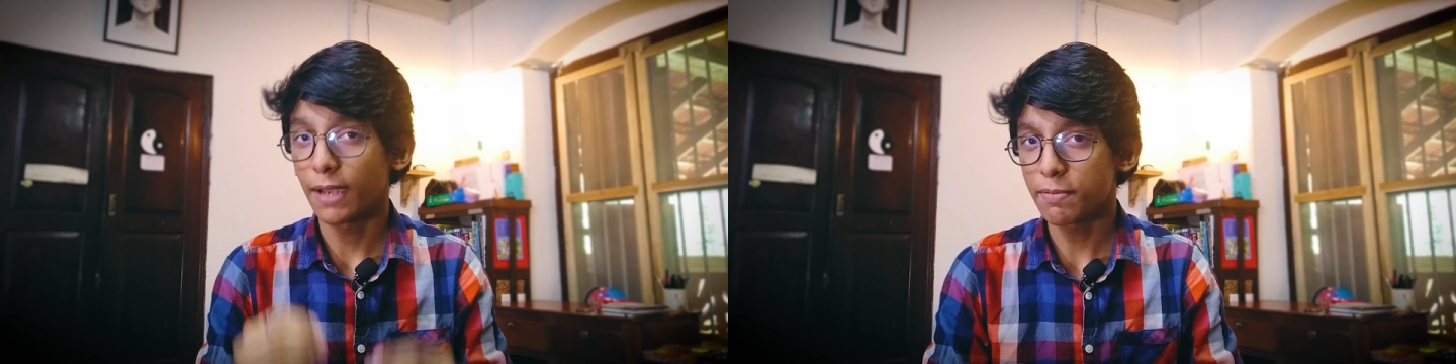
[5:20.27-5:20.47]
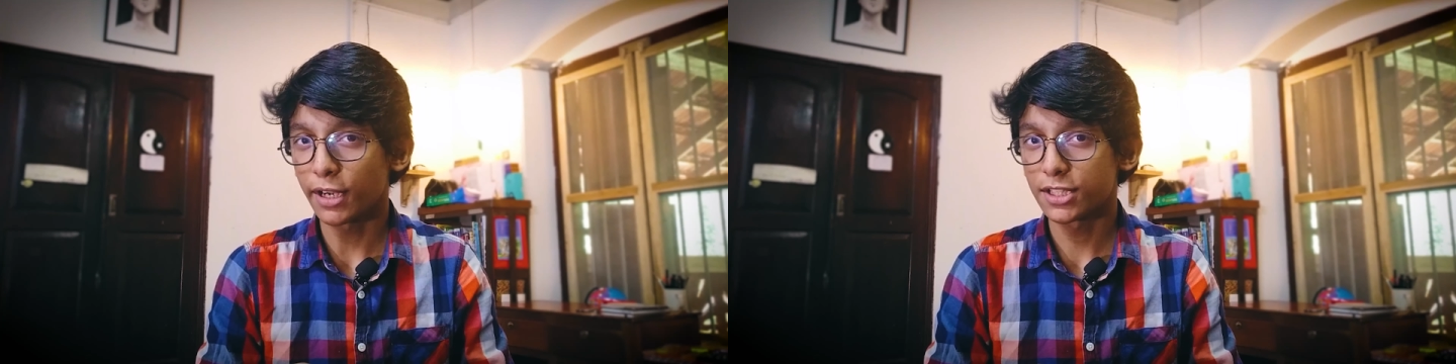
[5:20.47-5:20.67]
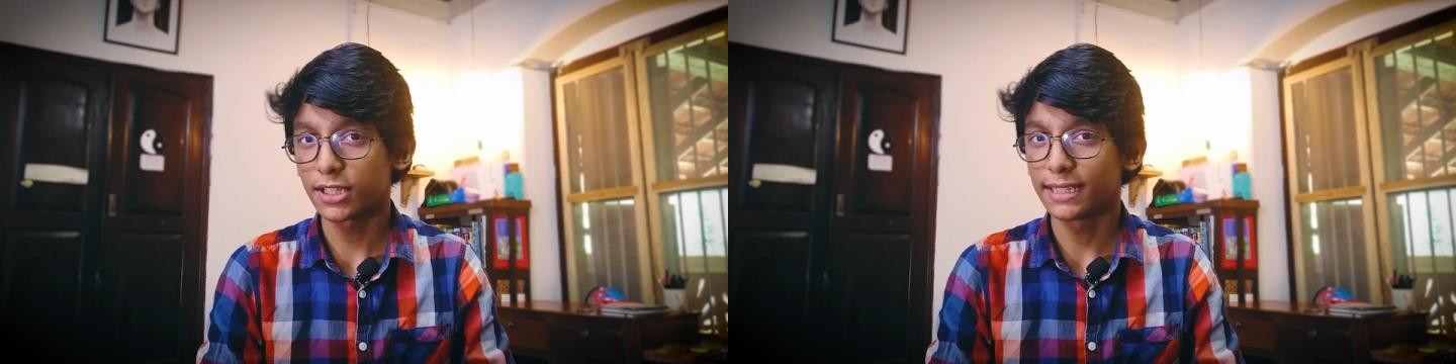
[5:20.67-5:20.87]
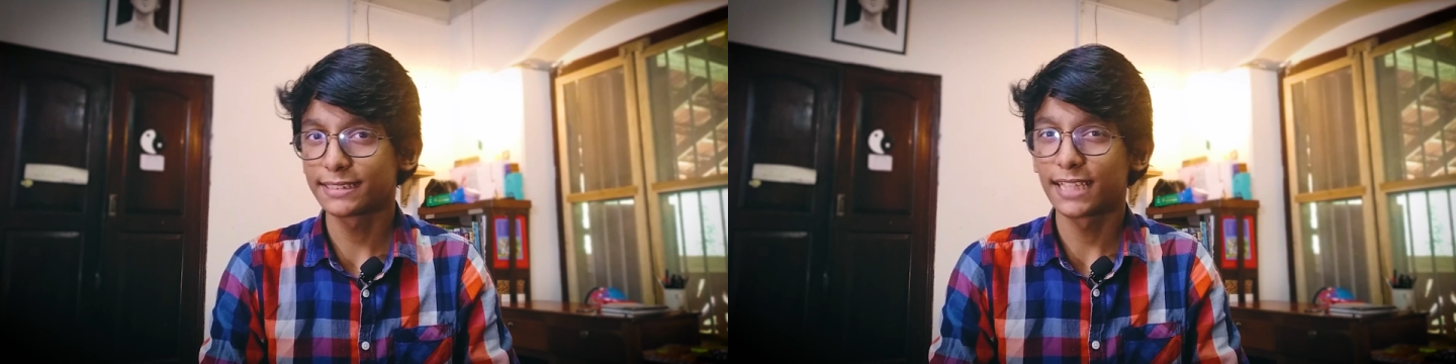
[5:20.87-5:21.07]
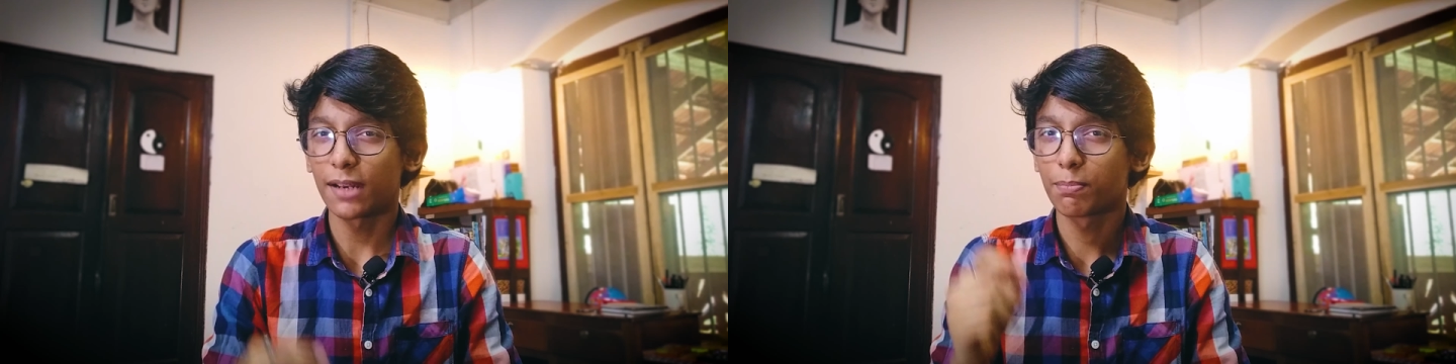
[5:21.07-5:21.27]
And my
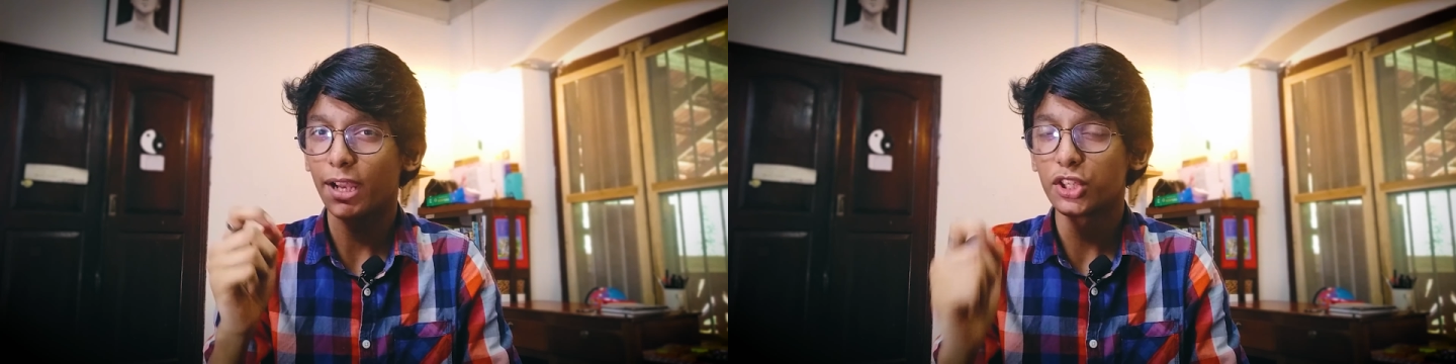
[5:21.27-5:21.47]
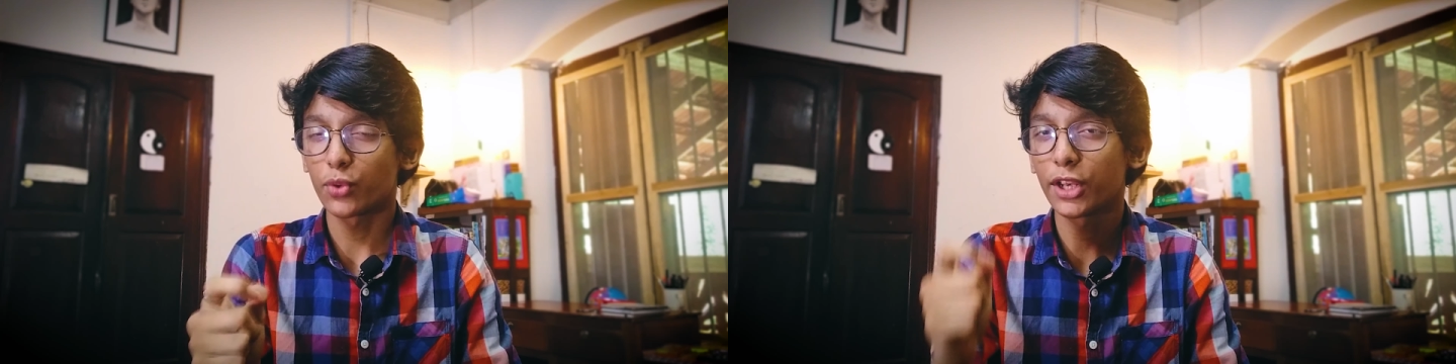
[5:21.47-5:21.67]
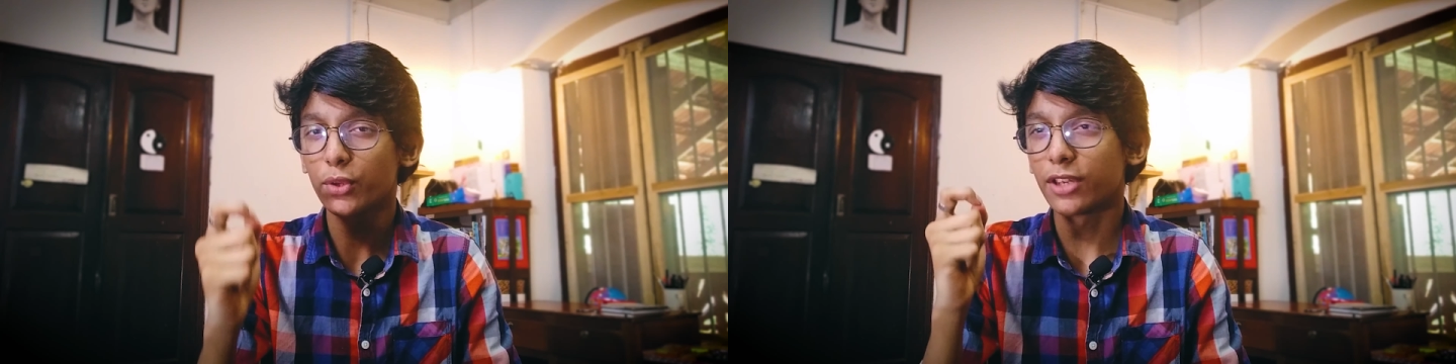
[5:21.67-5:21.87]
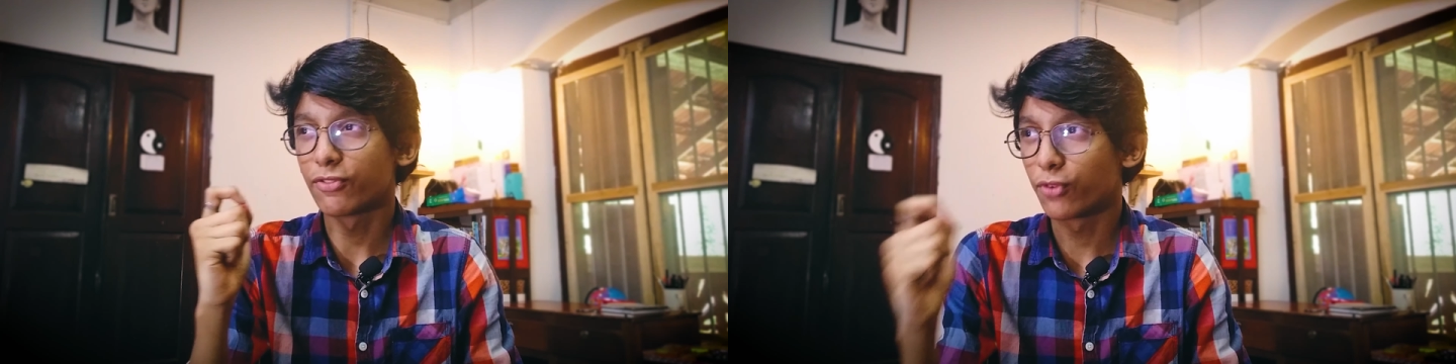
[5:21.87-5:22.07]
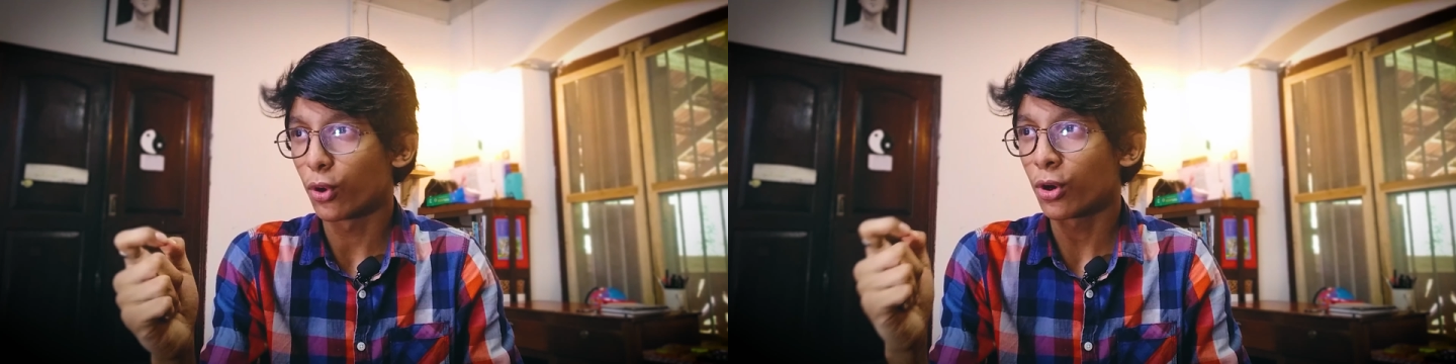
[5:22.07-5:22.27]
prediction is that by
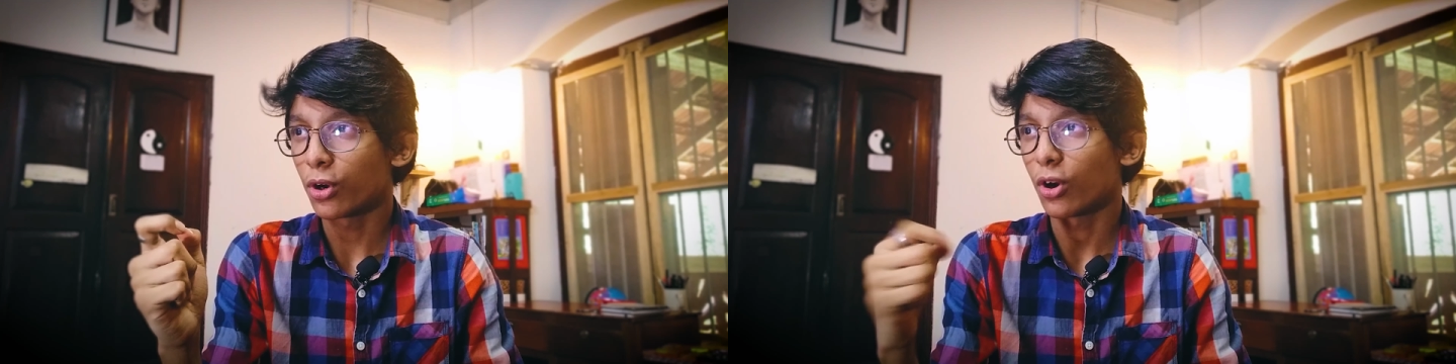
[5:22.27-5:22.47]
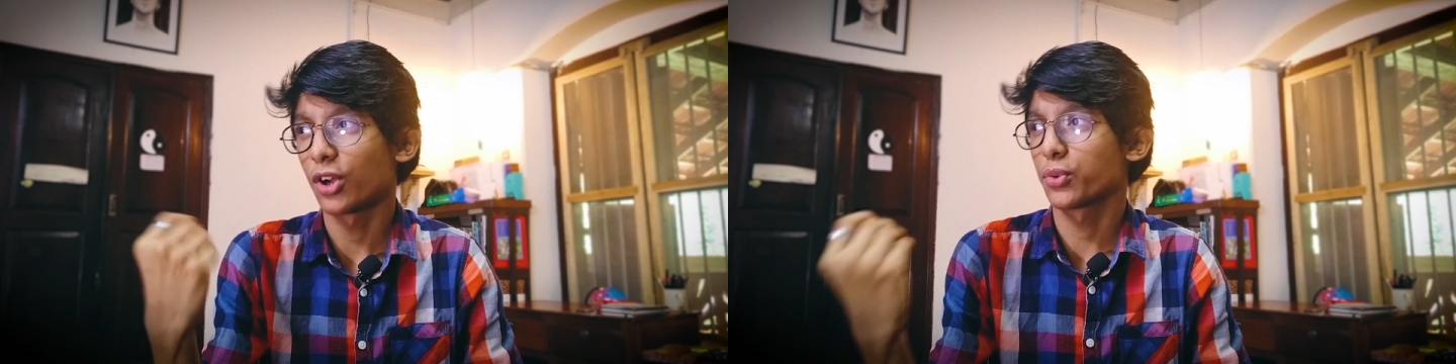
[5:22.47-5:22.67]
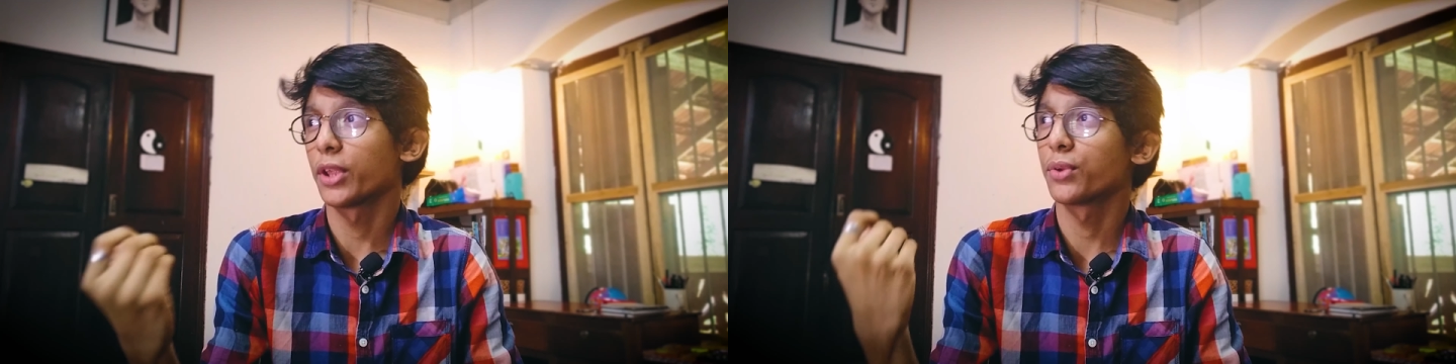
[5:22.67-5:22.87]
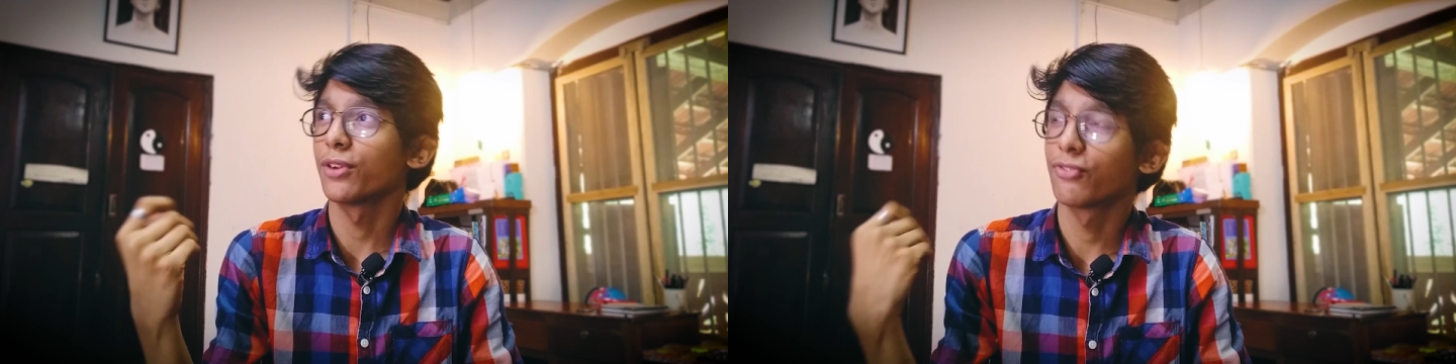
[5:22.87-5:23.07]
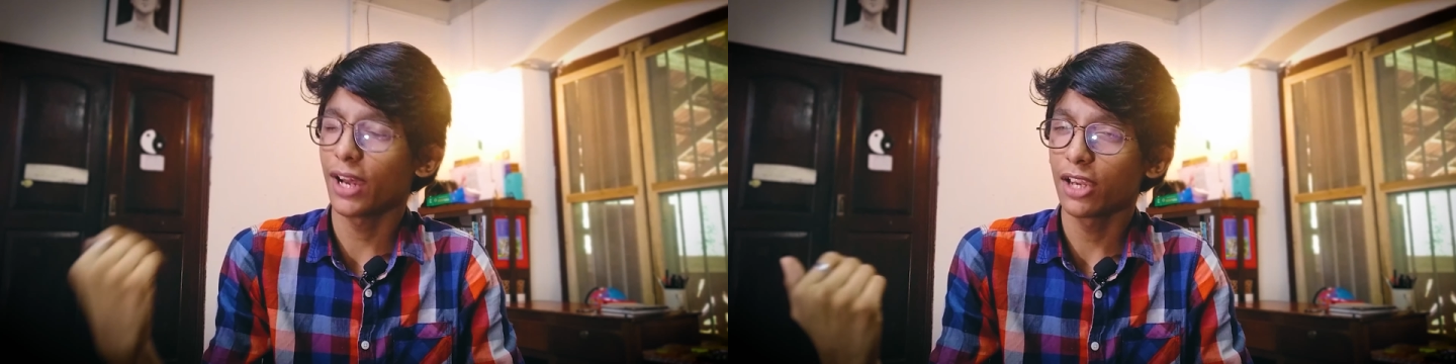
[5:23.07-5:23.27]
2024 or
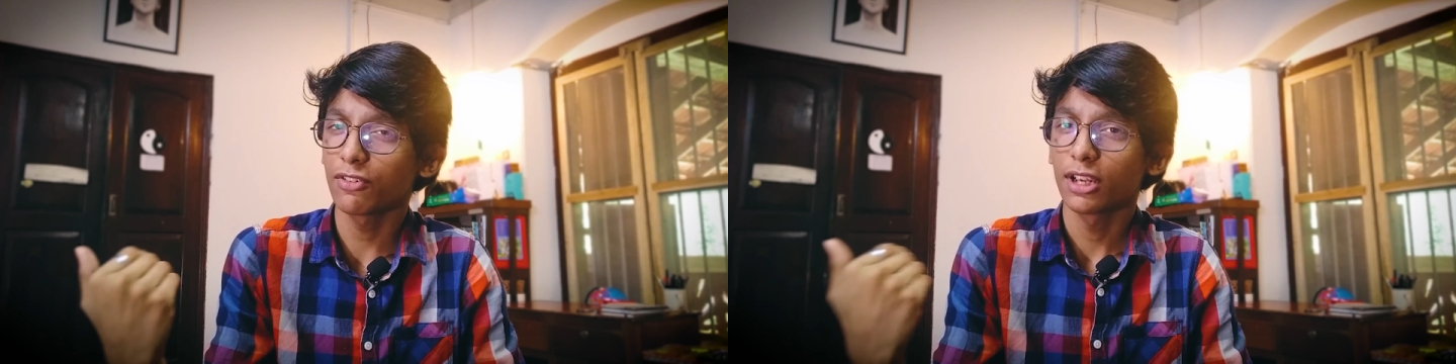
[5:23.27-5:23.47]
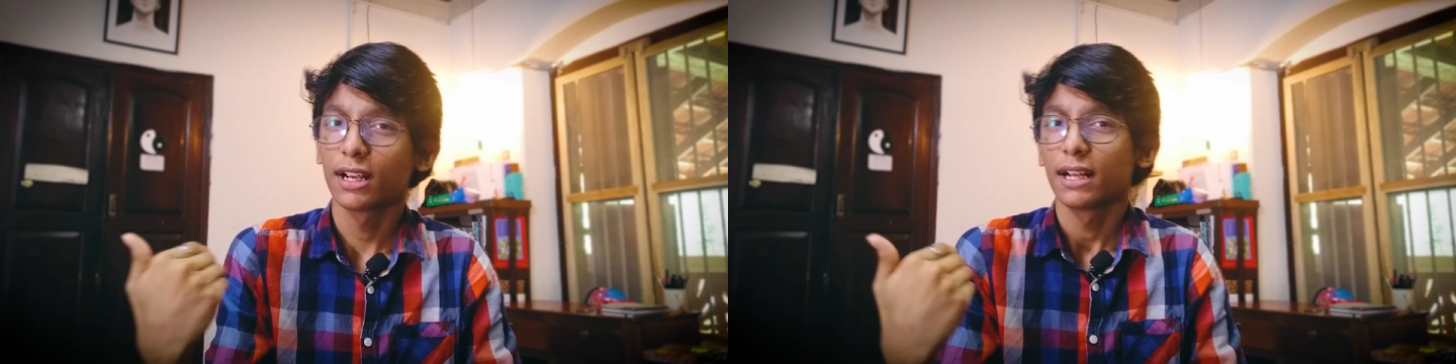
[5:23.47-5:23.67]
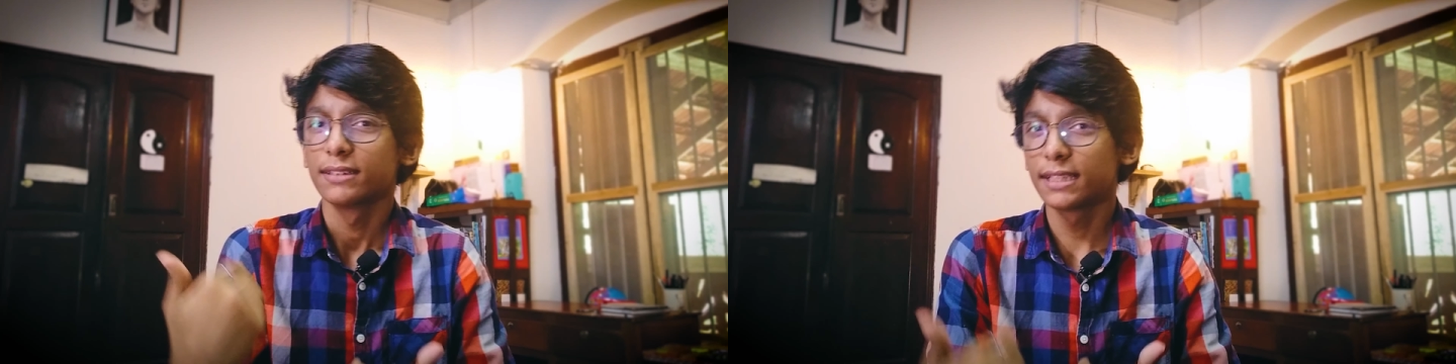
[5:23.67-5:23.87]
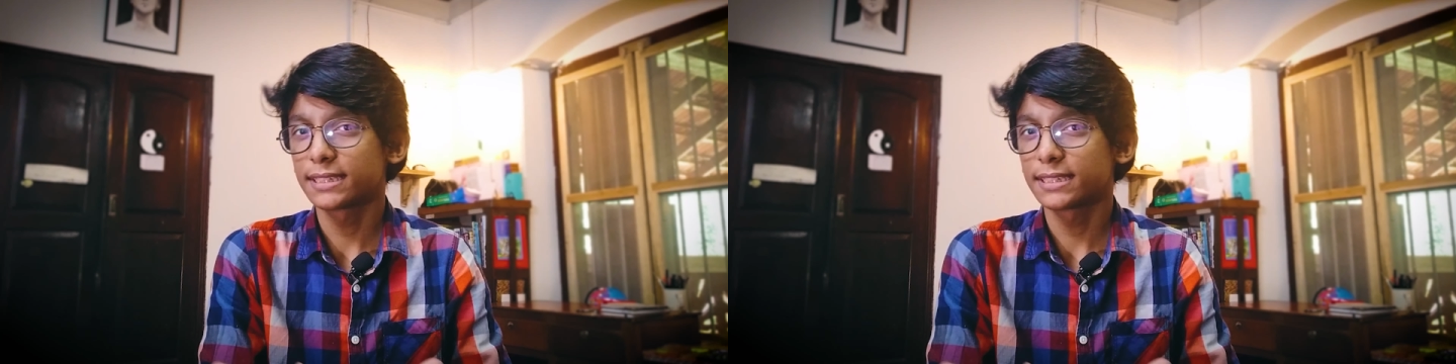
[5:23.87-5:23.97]
2025,